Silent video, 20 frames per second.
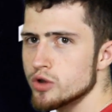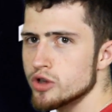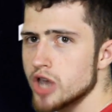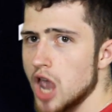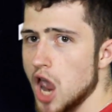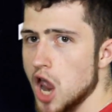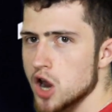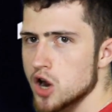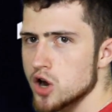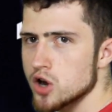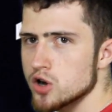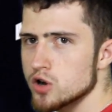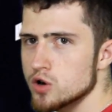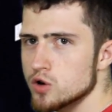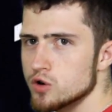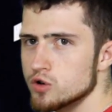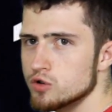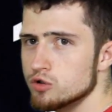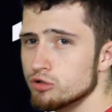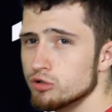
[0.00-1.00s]

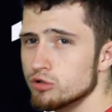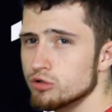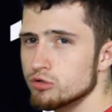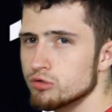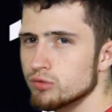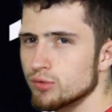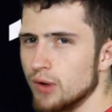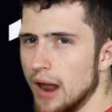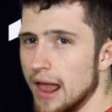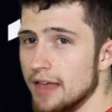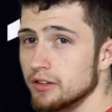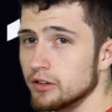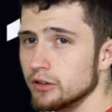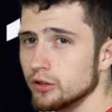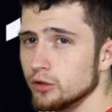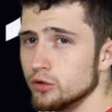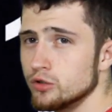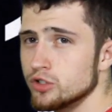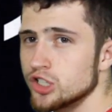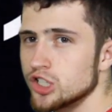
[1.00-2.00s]
Year
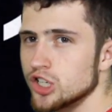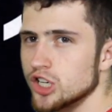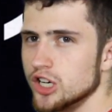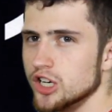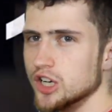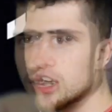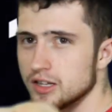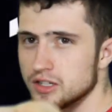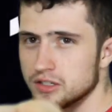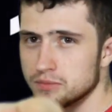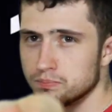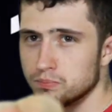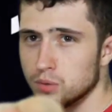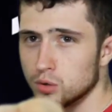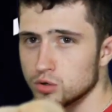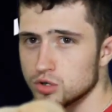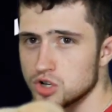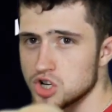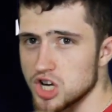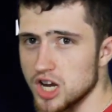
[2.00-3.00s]
resolution is
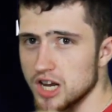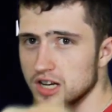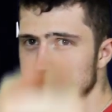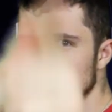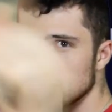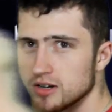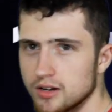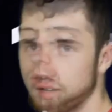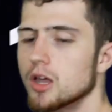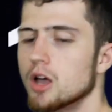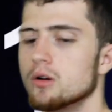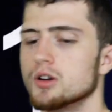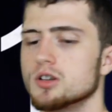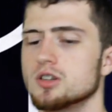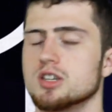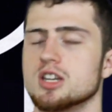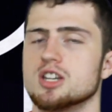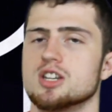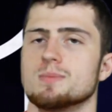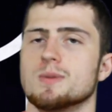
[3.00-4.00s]
bullshit. Go watch
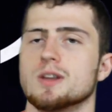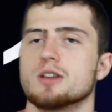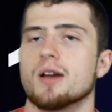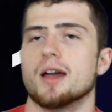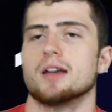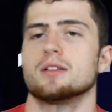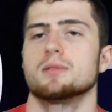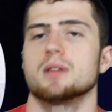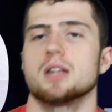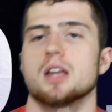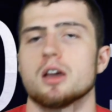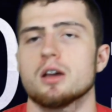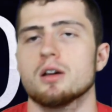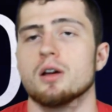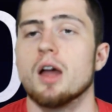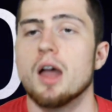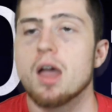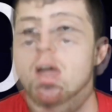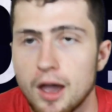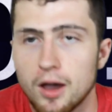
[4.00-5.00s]
CGP Grey's video
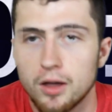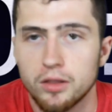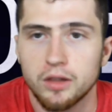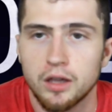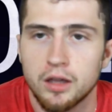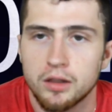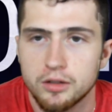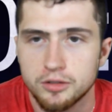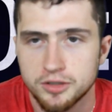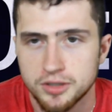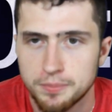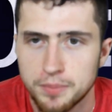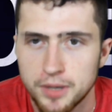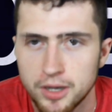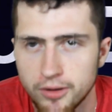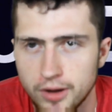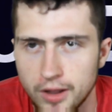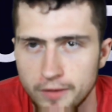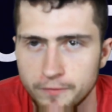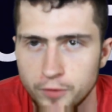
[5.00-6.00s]
on the
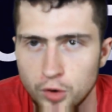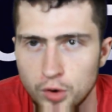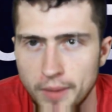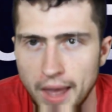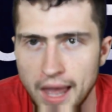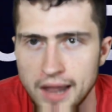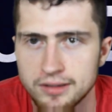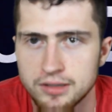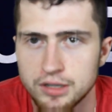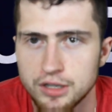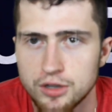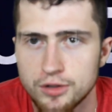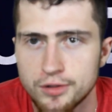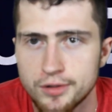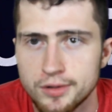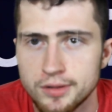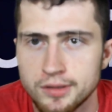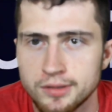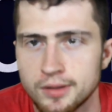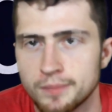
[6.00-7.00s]
superior format to
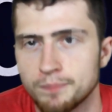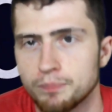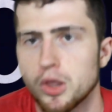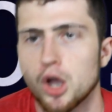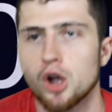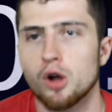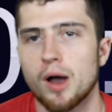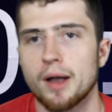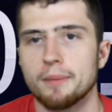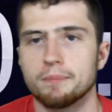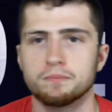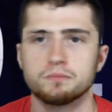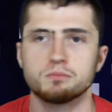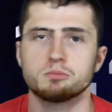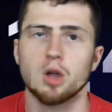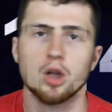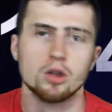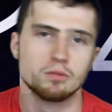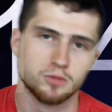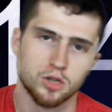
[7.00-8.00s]
use, though I
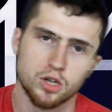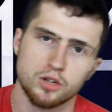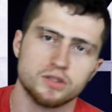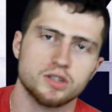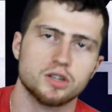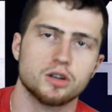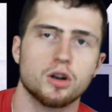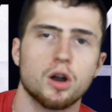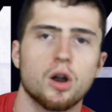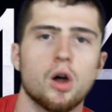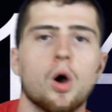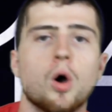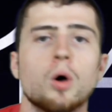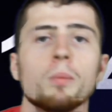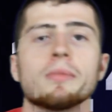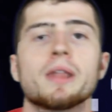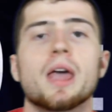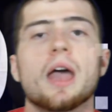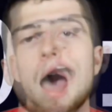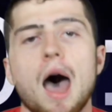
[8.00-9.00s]
don't use it at all.